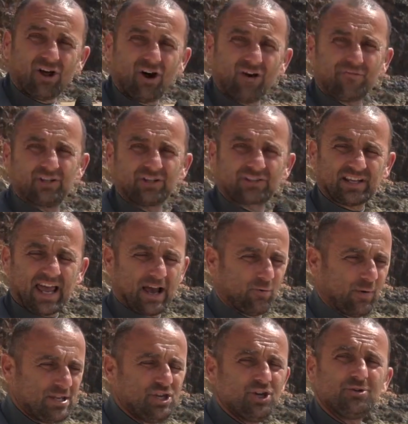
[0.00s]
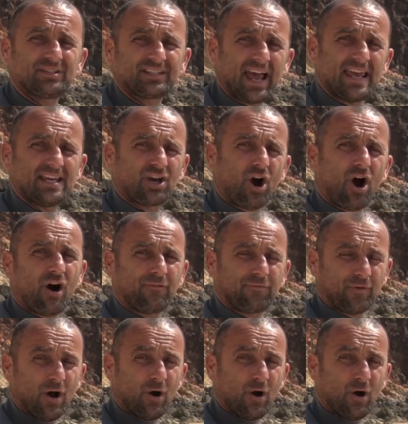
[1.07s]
of the sail. When you take off,